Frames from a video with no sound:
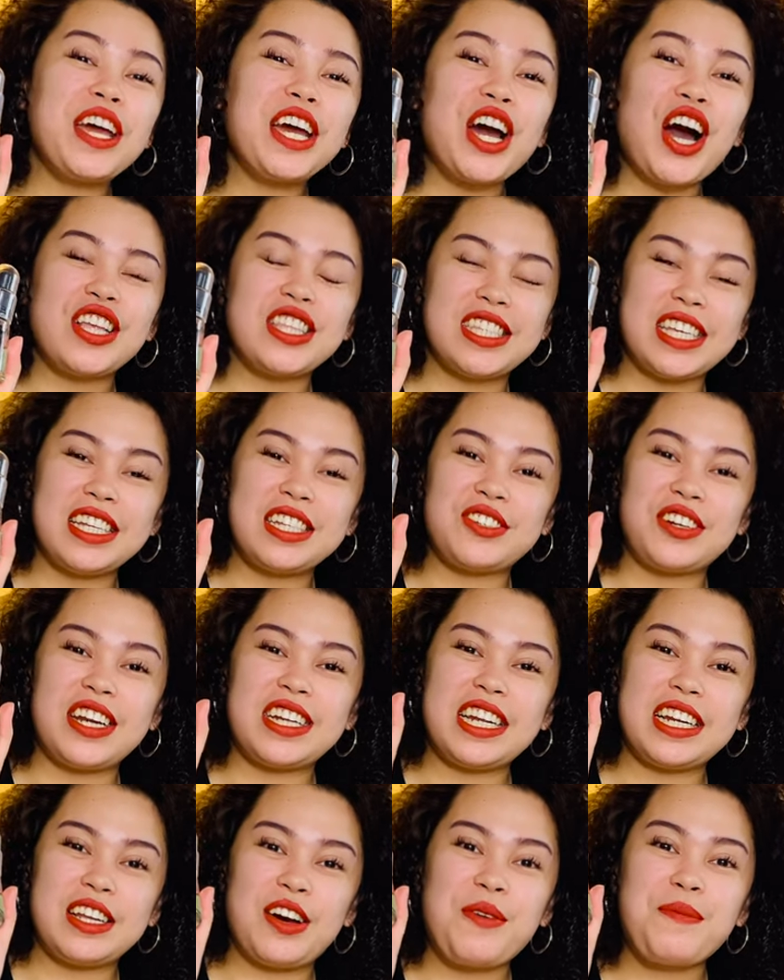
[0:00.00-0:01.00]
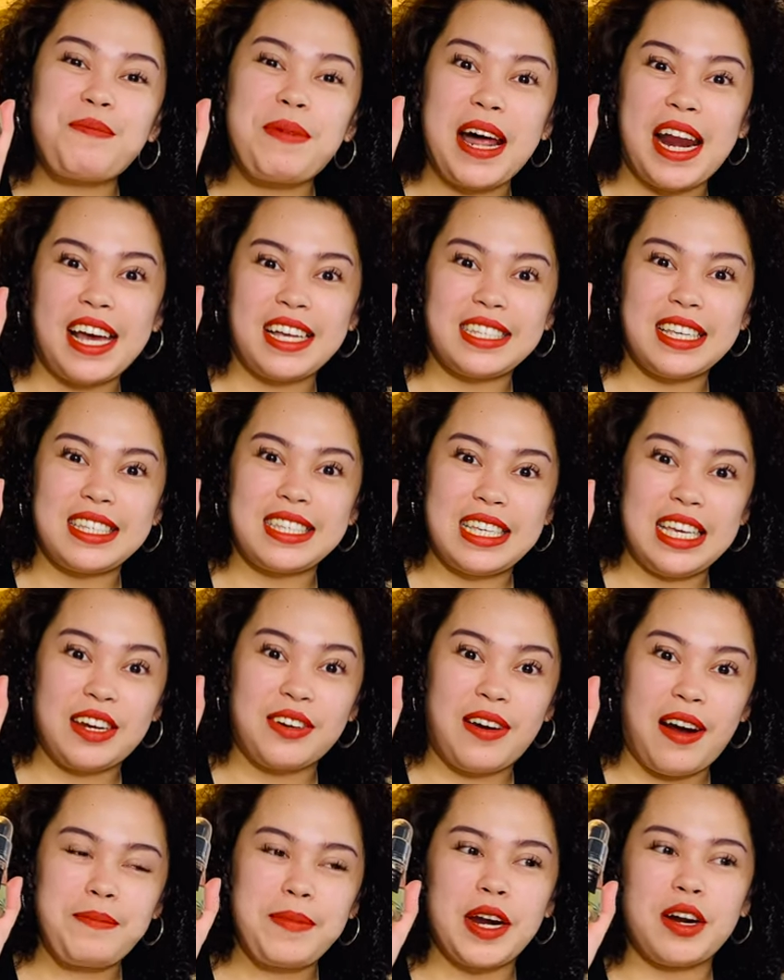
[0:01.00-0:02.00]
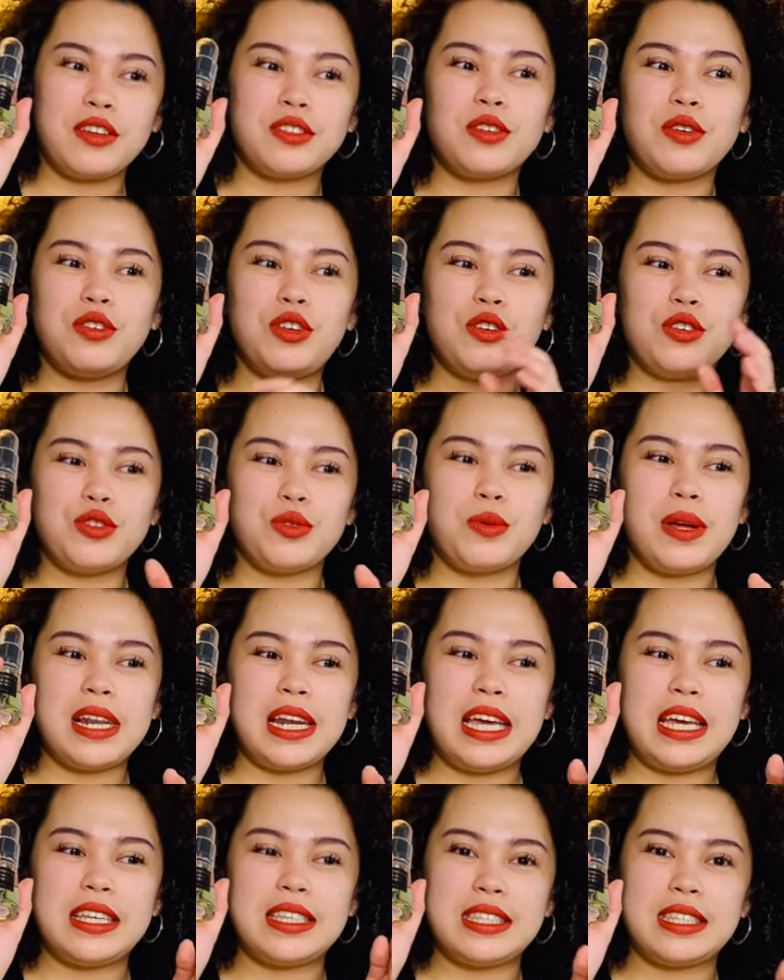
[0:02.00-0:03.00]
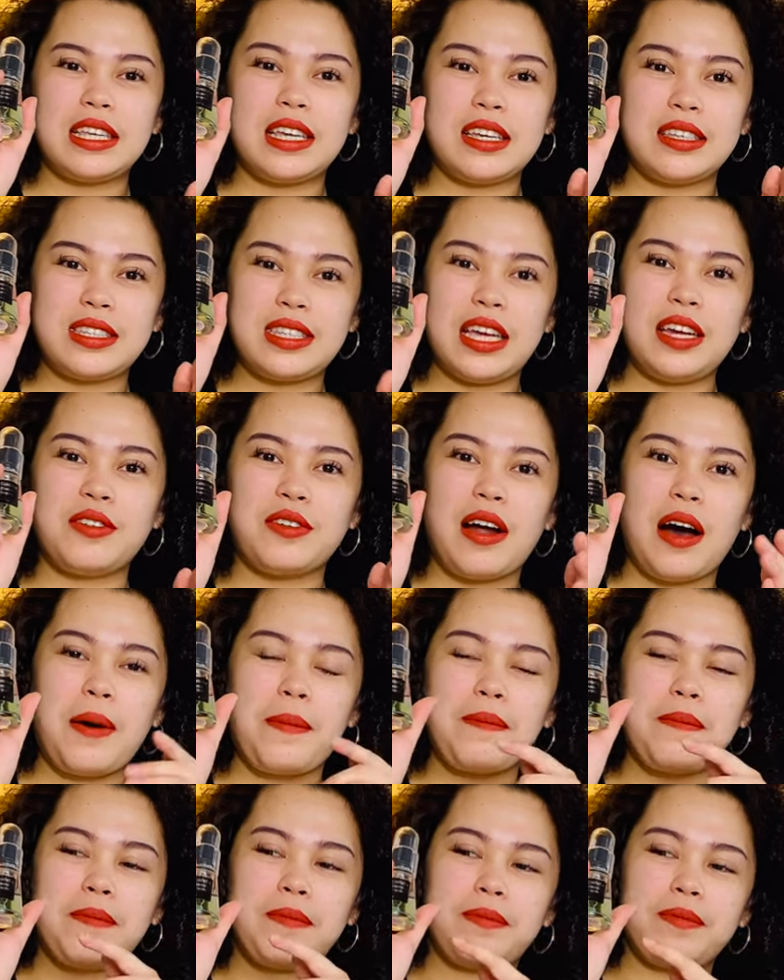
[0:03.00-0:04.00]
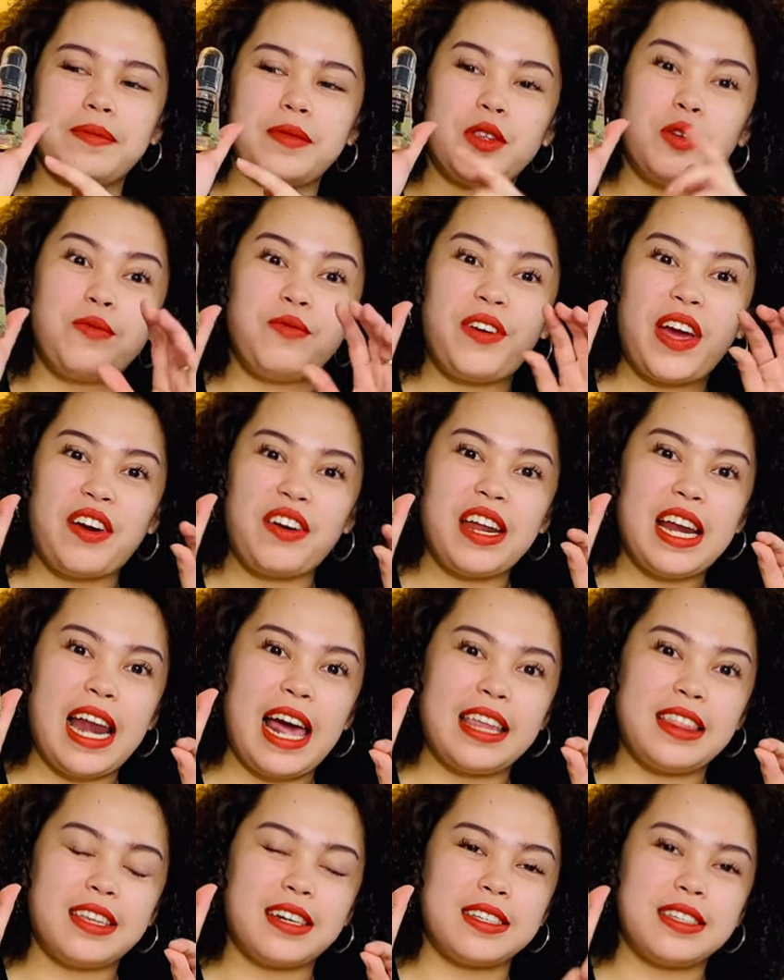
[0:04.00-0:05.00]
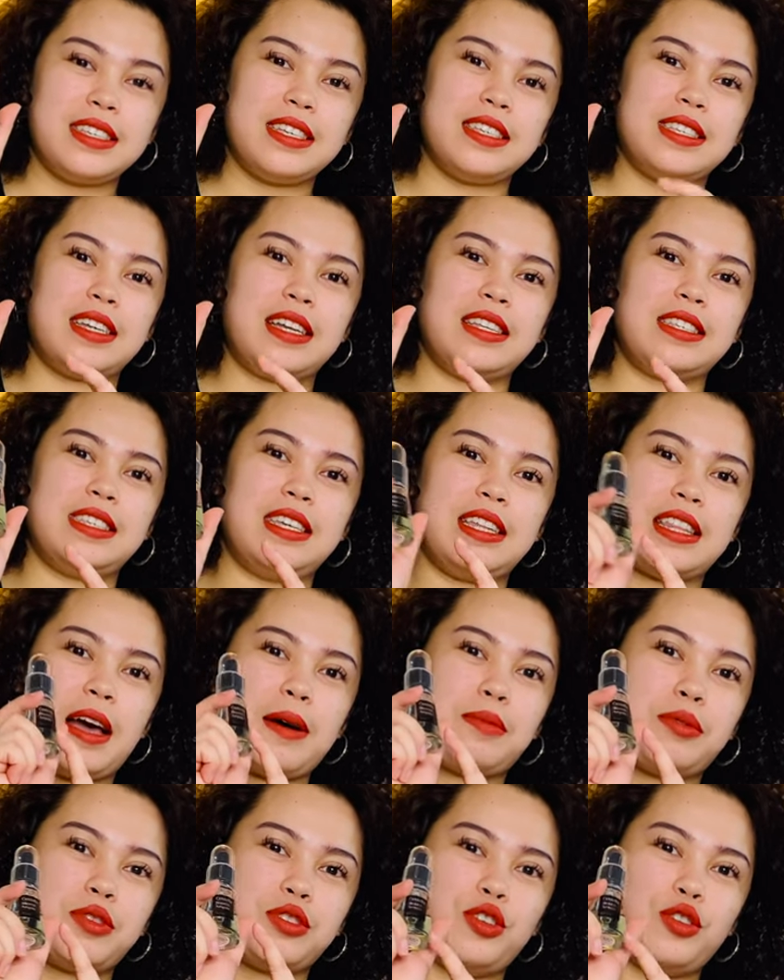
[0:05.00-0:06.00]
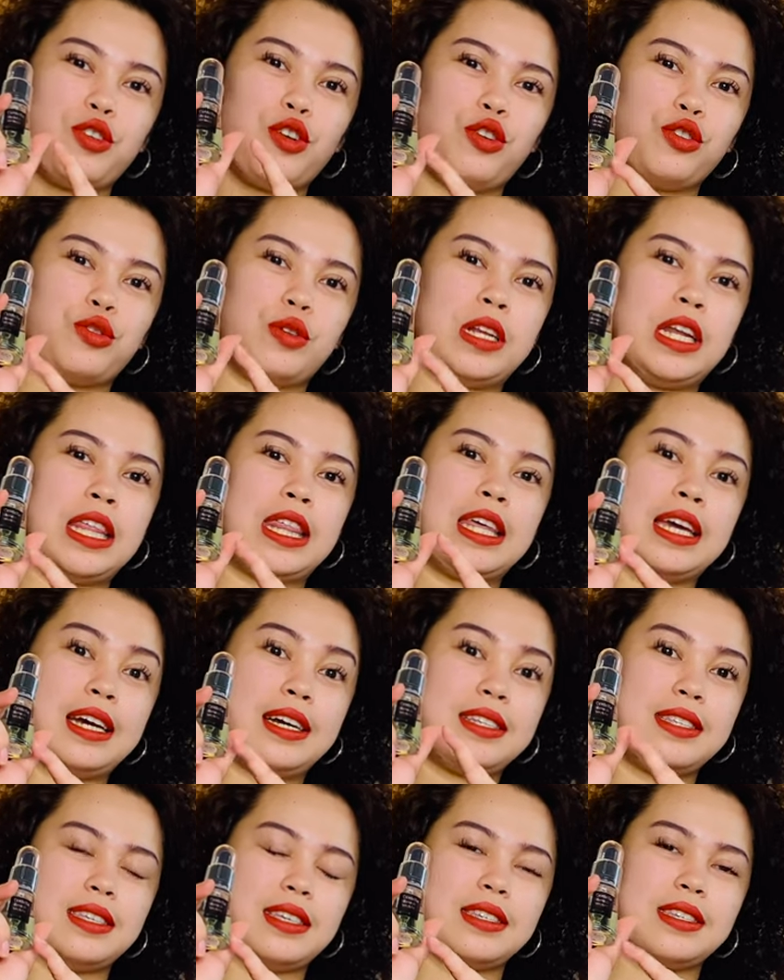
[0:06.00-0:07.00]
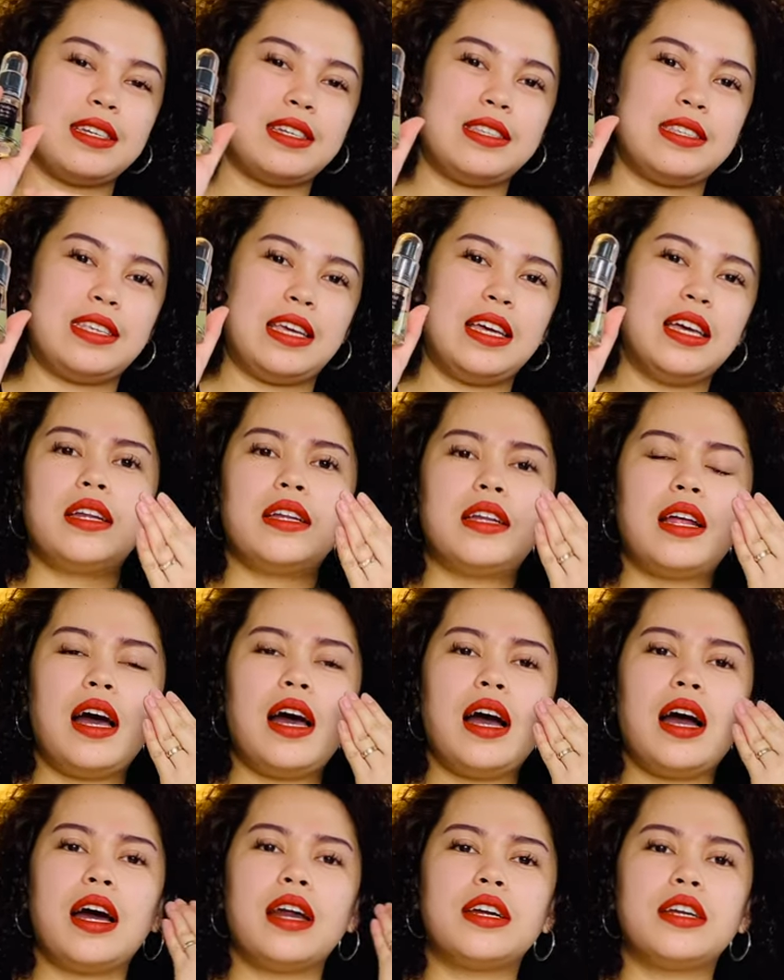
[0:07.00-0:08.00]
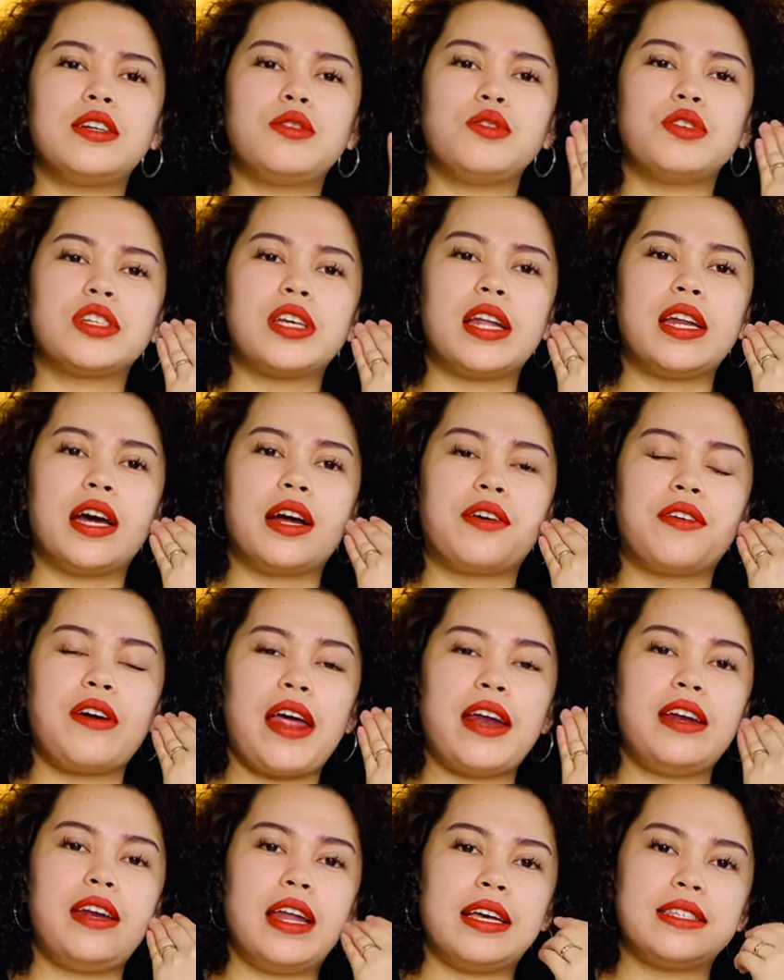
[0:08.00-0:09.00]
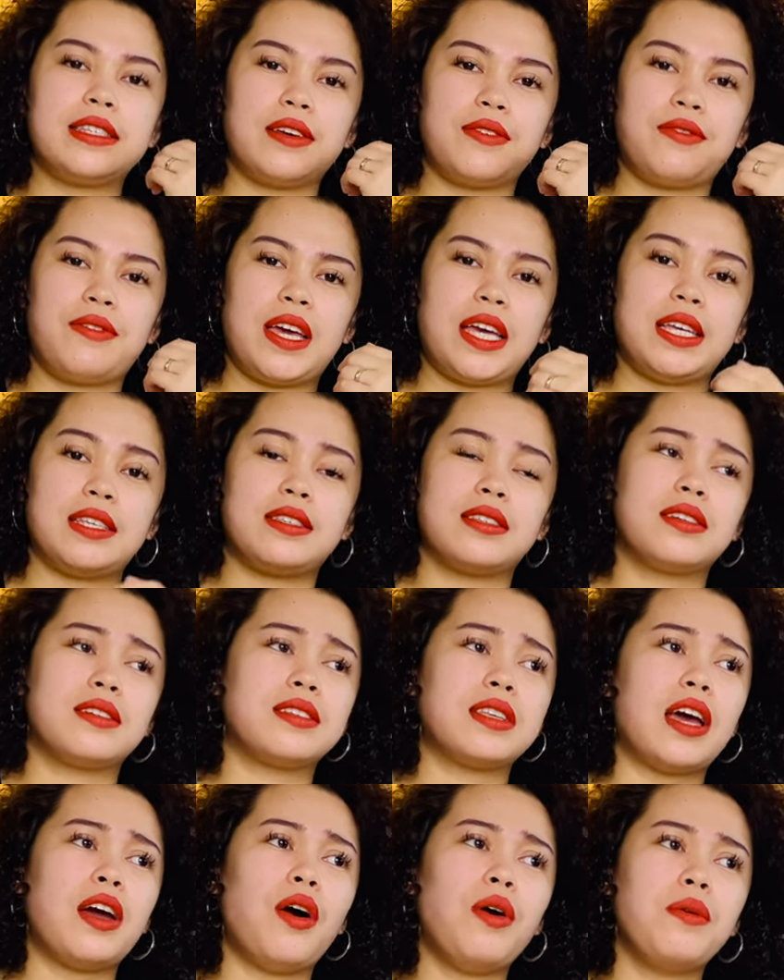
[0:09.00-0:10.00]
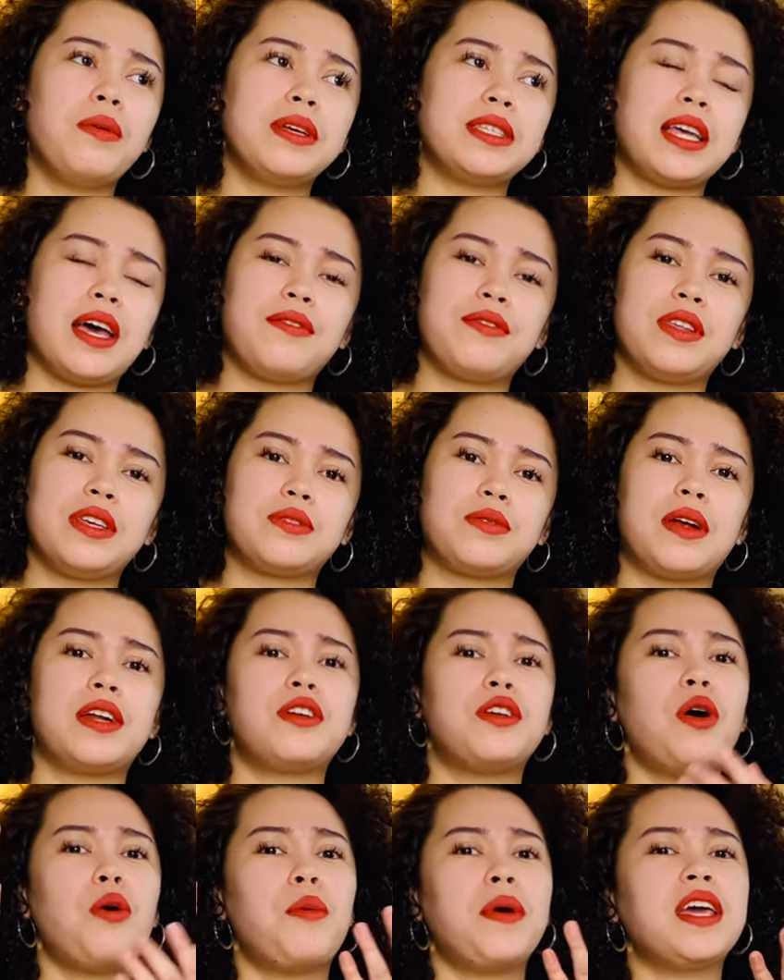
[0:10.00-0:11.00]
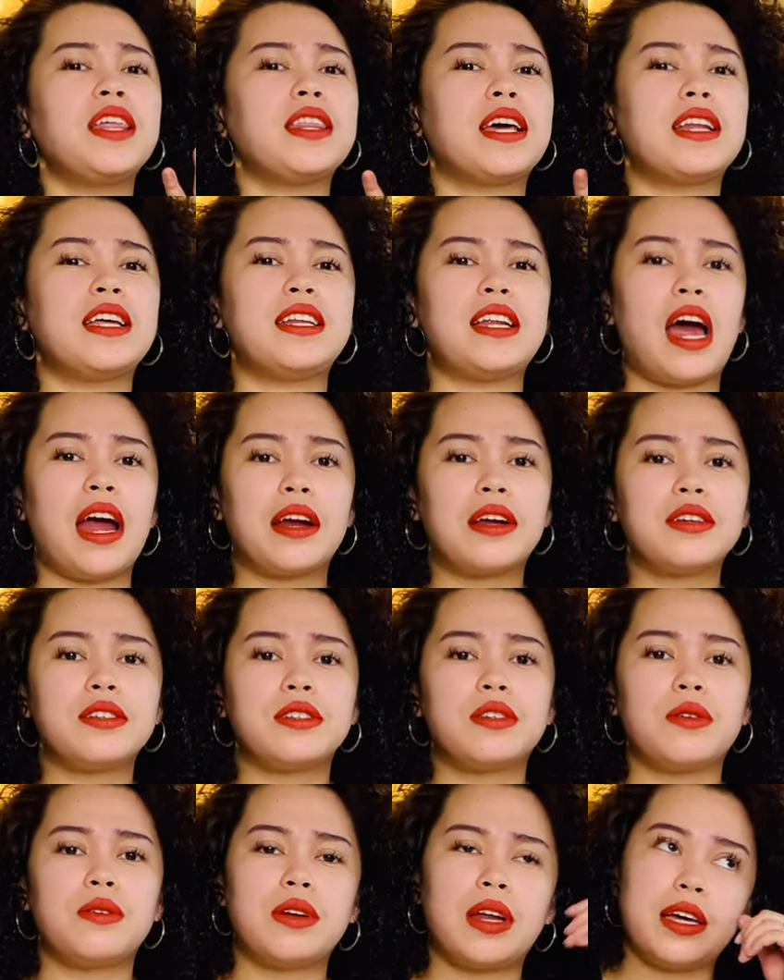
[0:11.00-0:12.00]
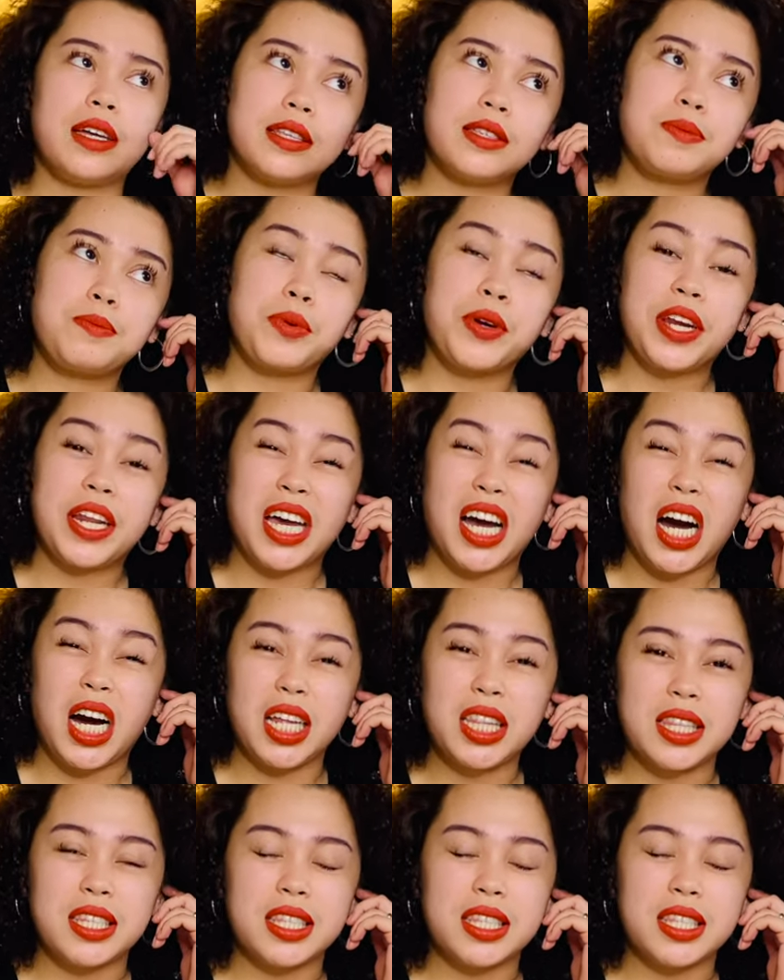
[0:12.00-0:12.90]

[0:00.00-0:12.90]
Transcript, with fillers: concentrated kumpara sa serum. So usually, serum, yung very light consistency, tapos you go to the thick consistency. Nakaka-reduce siya ng redness sa face. Because I always have this red. Knowing that in Arizona, it's pretty hot,